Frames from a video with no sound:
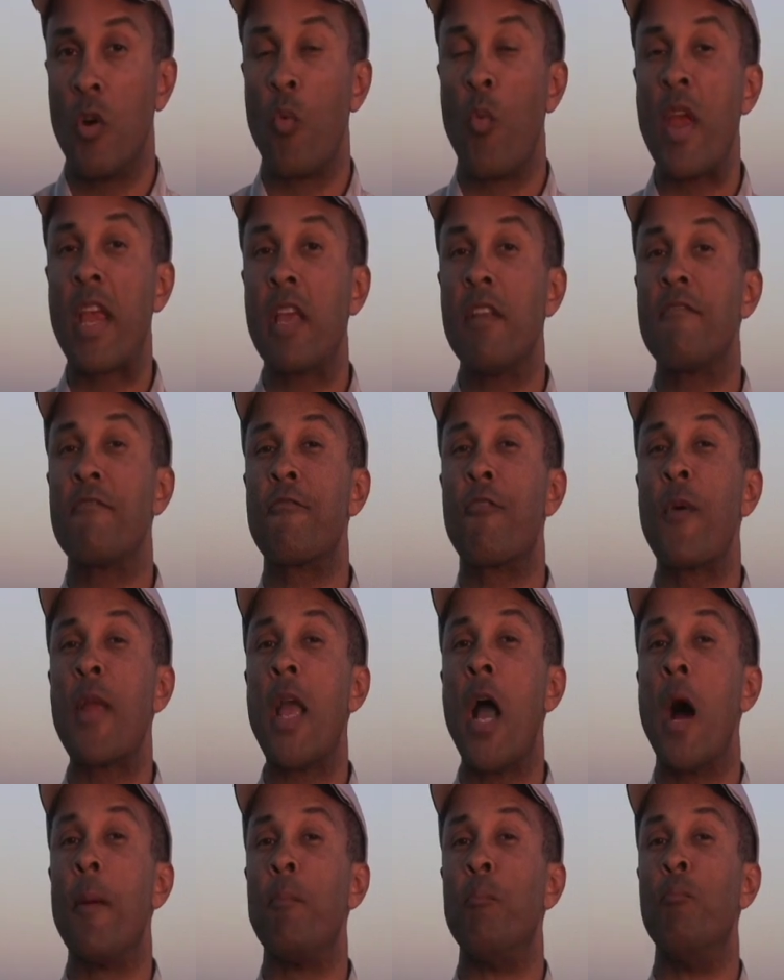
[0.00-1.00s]
We can
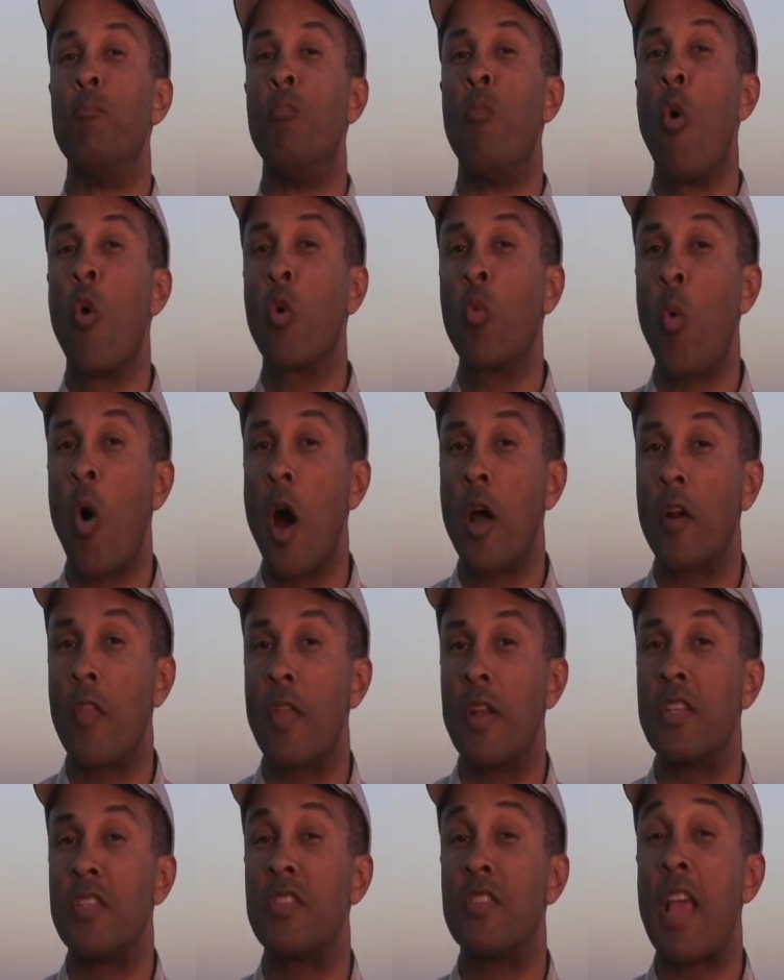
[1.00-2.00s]
free up more water
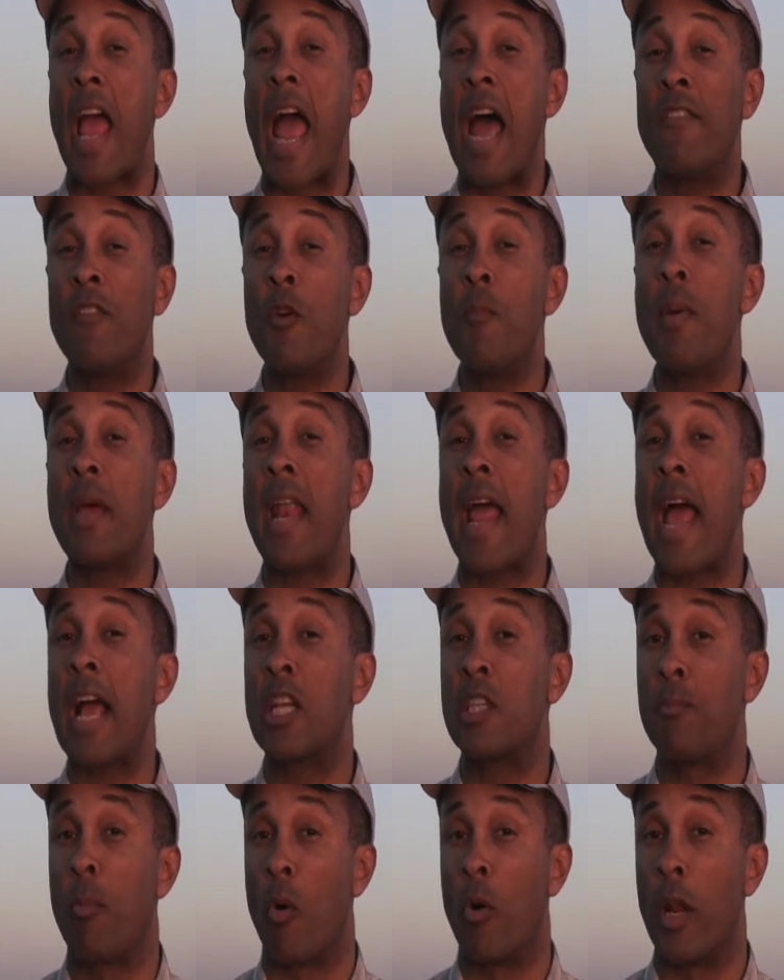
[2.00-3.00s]
than has ever been
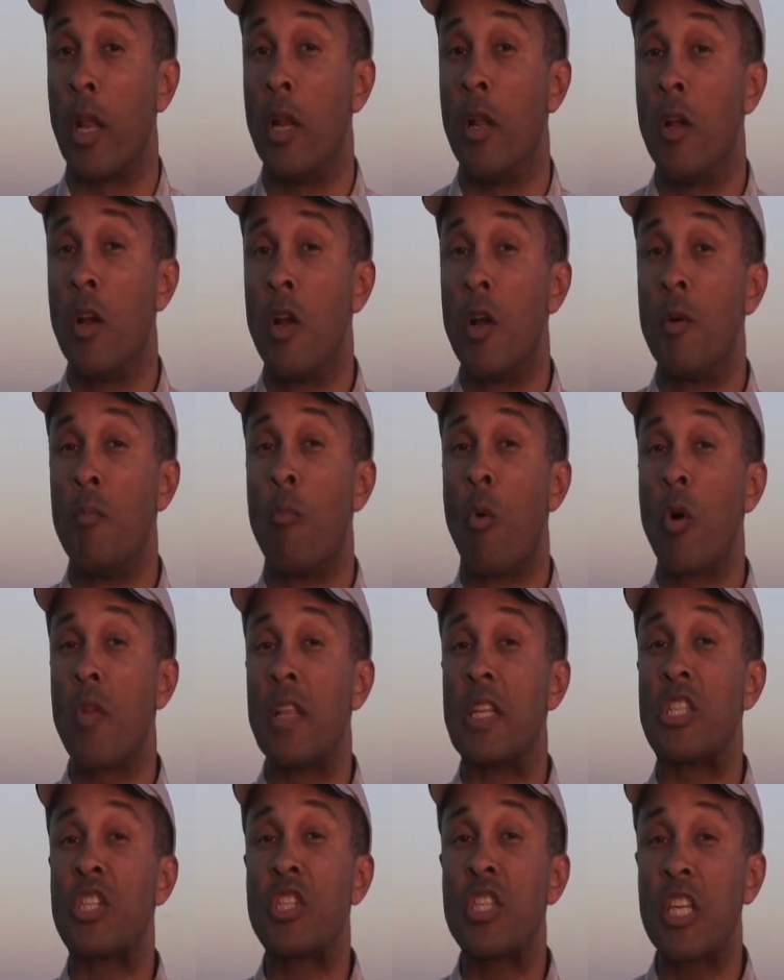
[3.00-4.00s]
exported, more
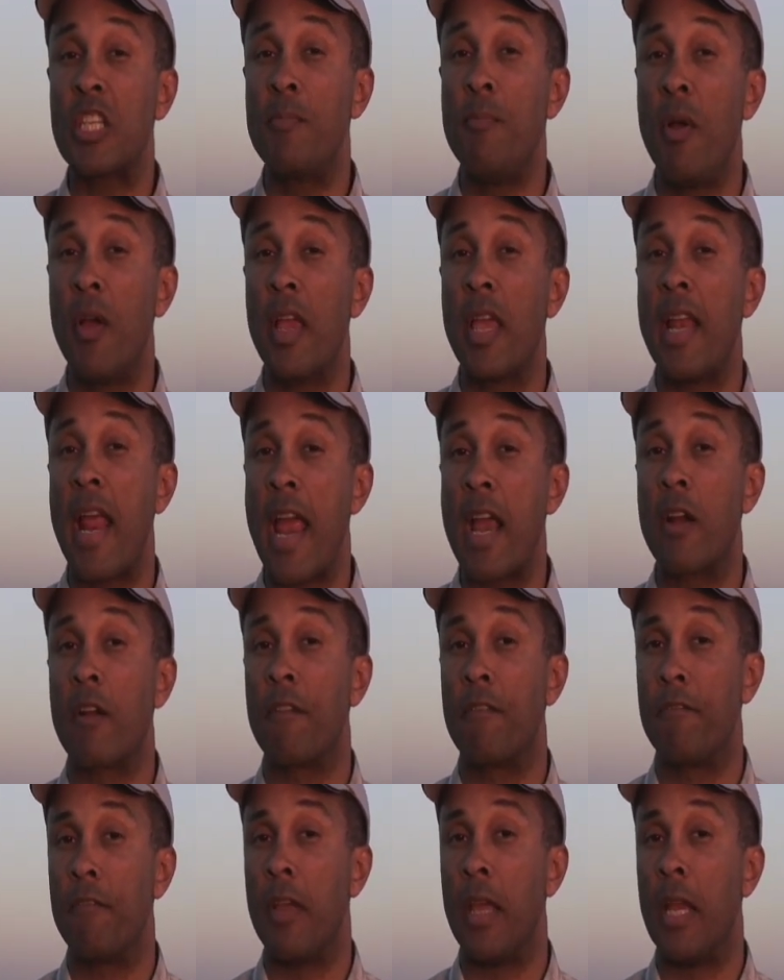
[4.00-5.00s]
than 6 million
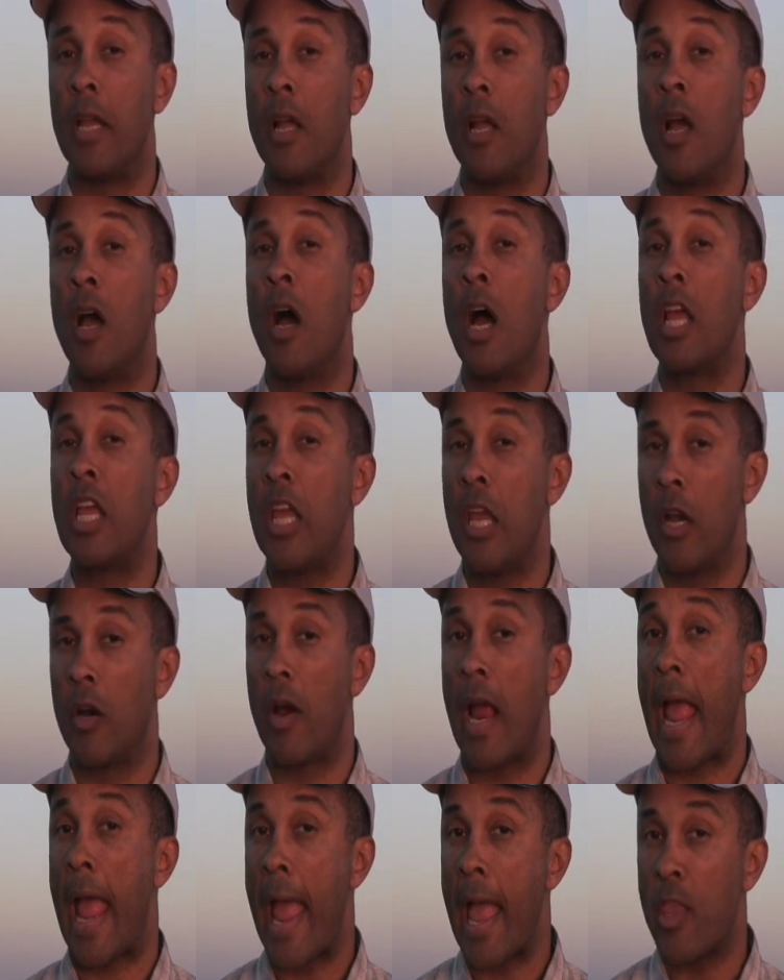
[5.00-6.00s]
acre feet a
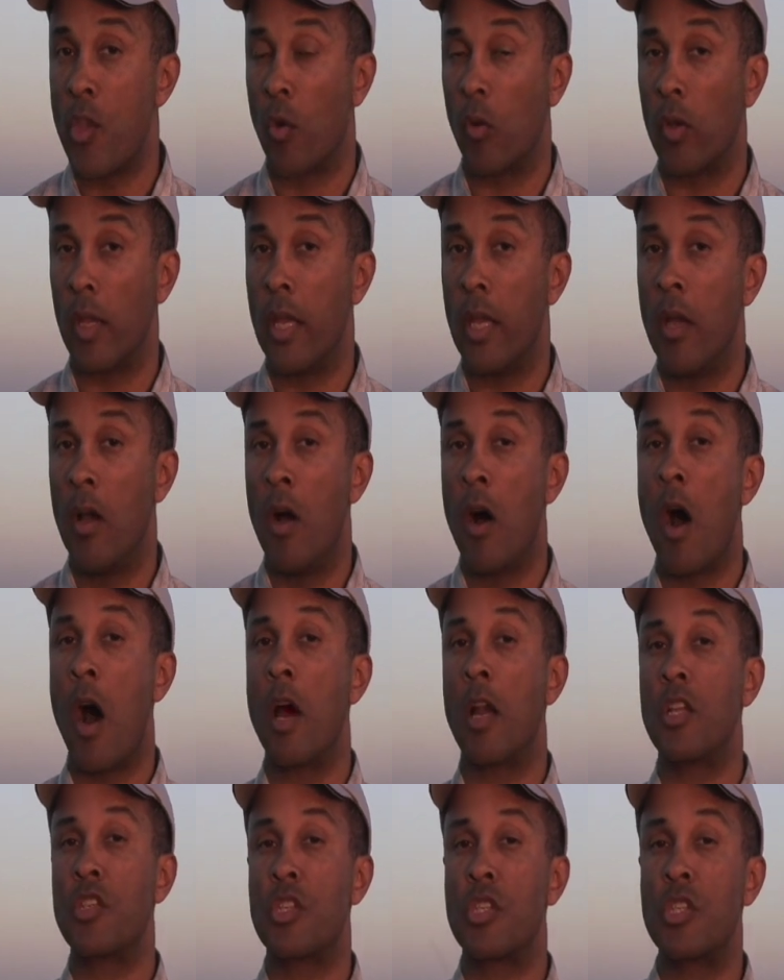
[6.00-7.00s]
year annually
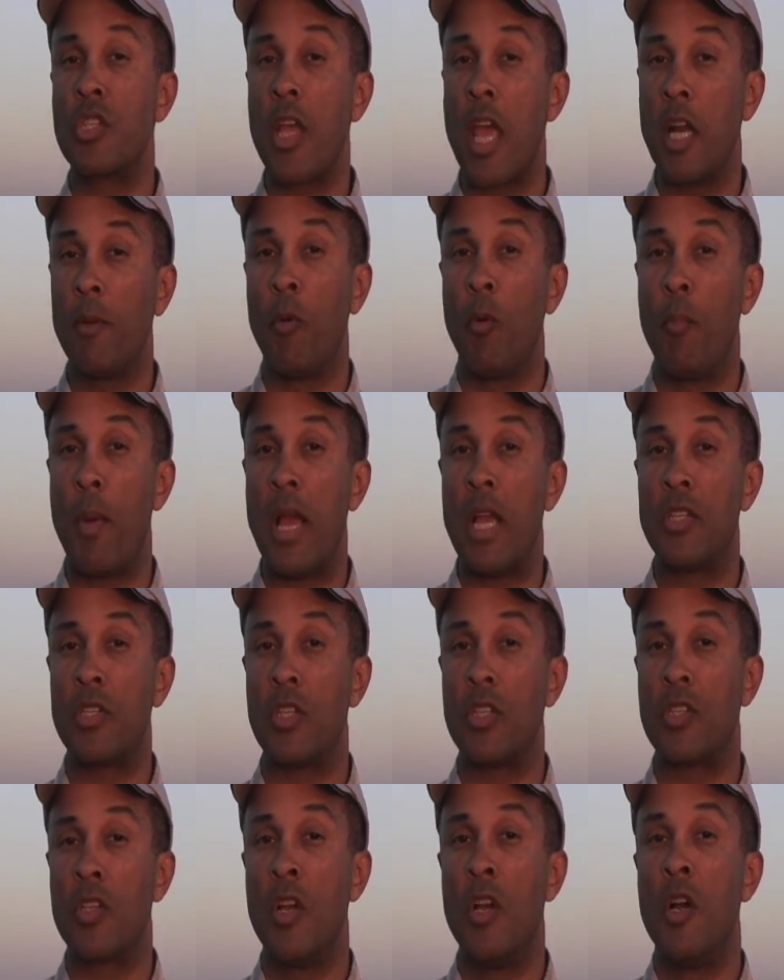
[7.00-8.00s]
on a sustainable
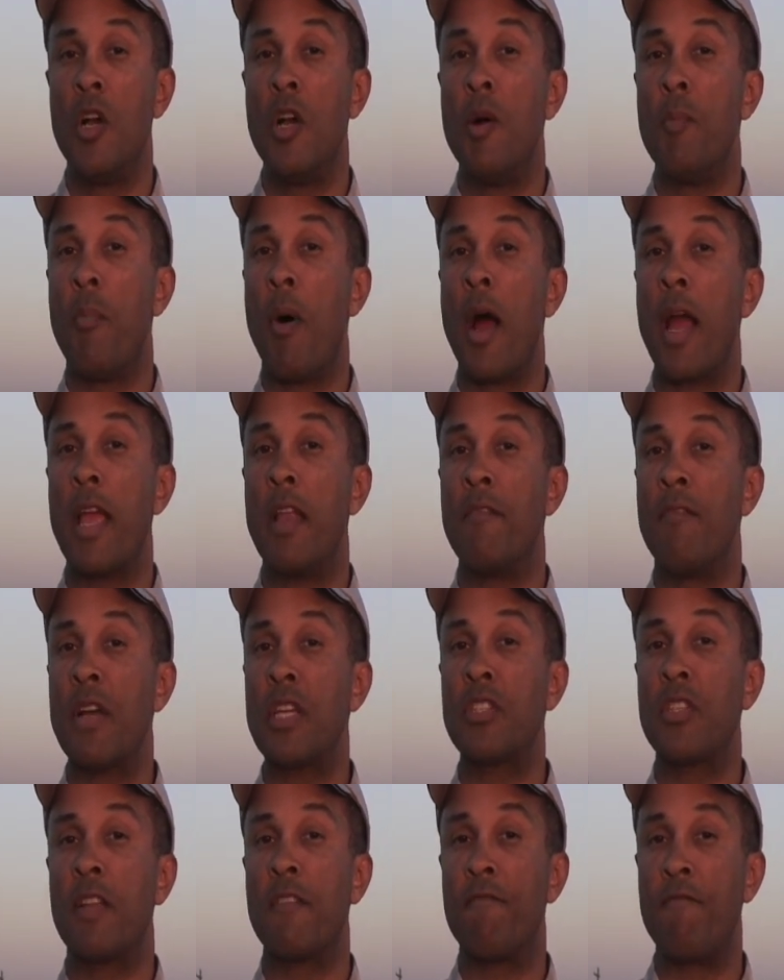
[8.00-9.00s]
basis by
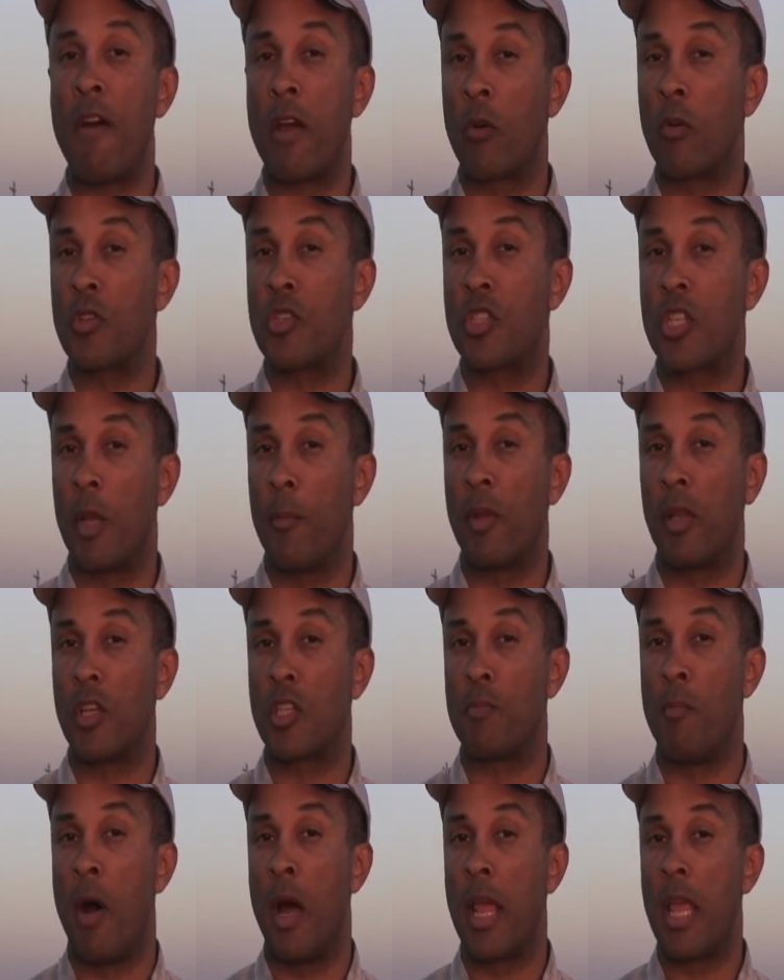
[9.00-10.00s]
investing federal
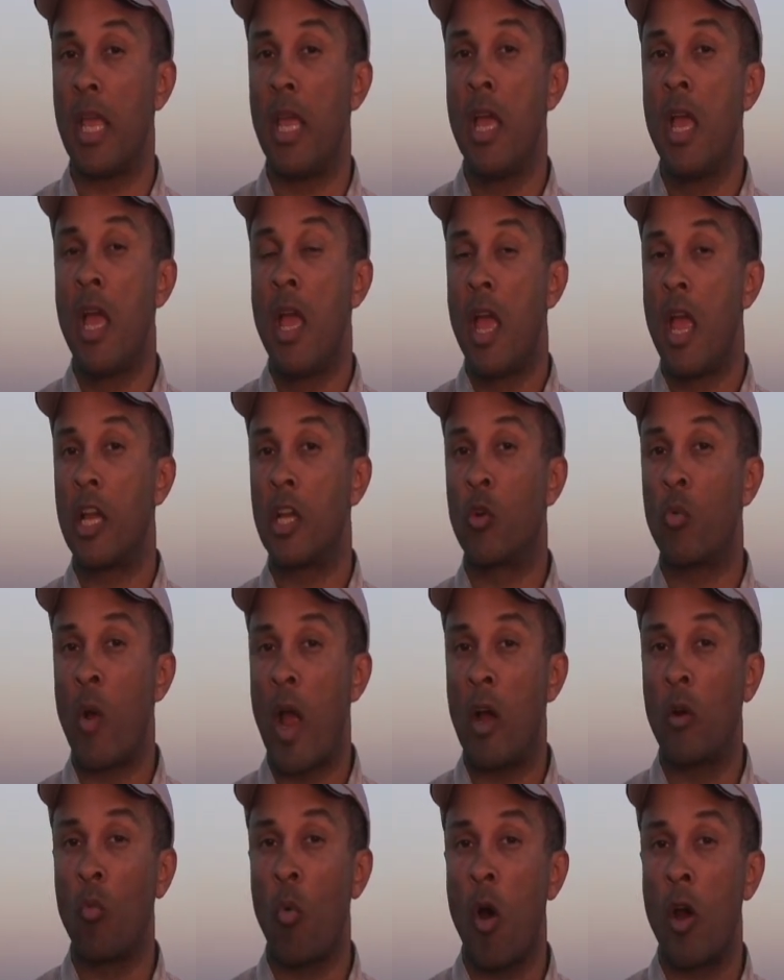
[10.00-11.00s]
stimulus money in
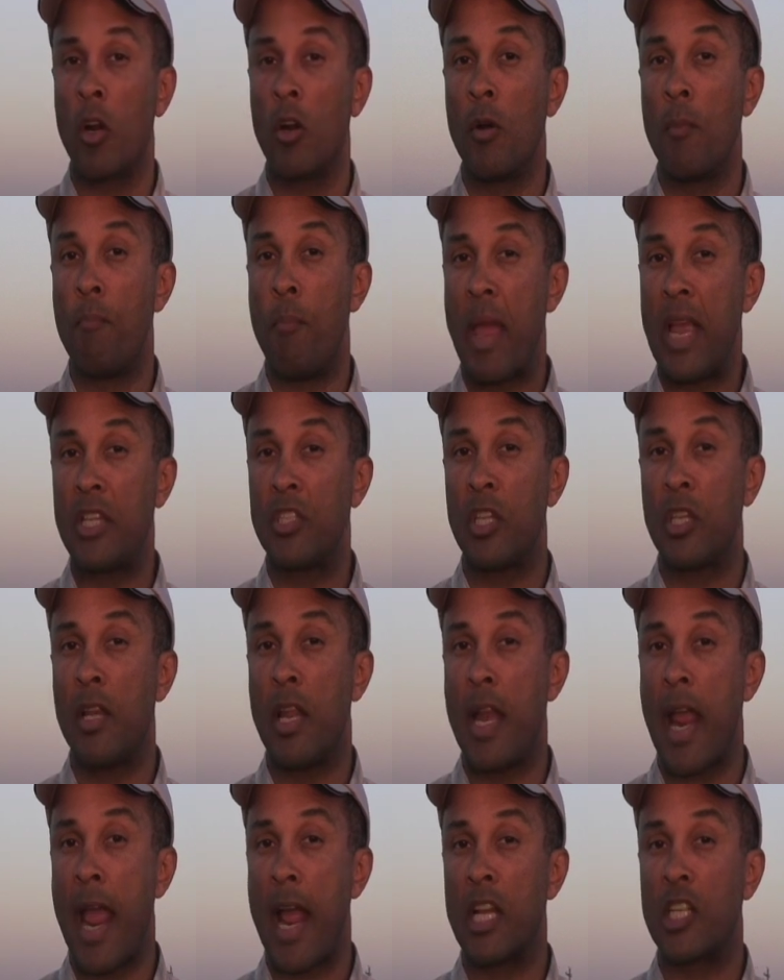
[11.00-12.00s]
groundwater basin
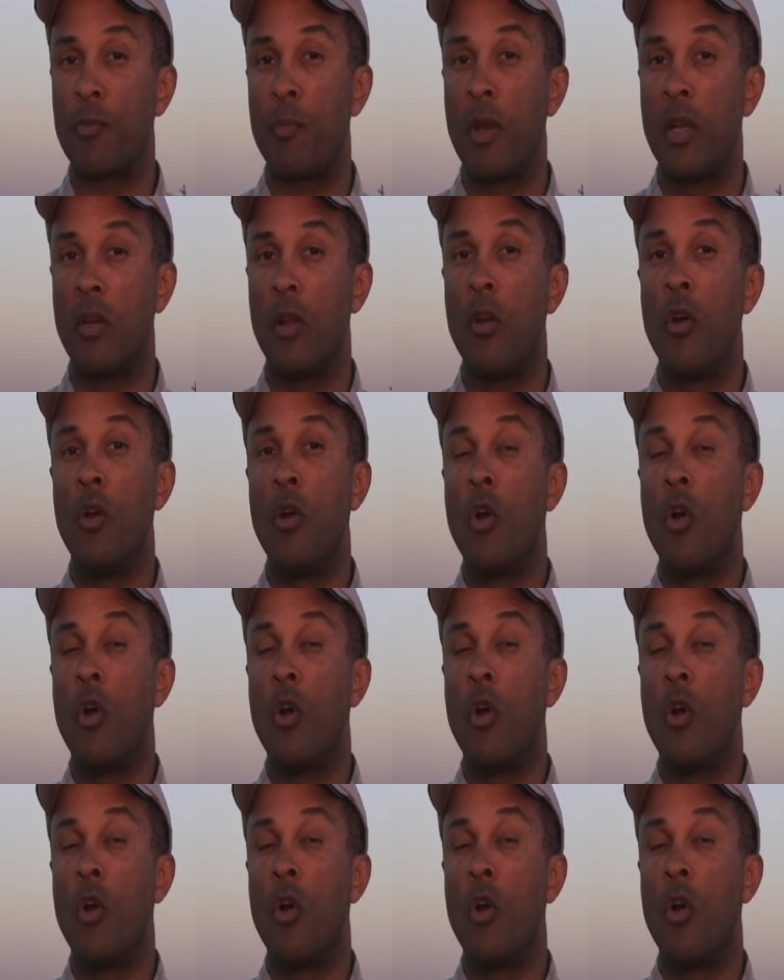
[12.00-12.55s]
enhancement,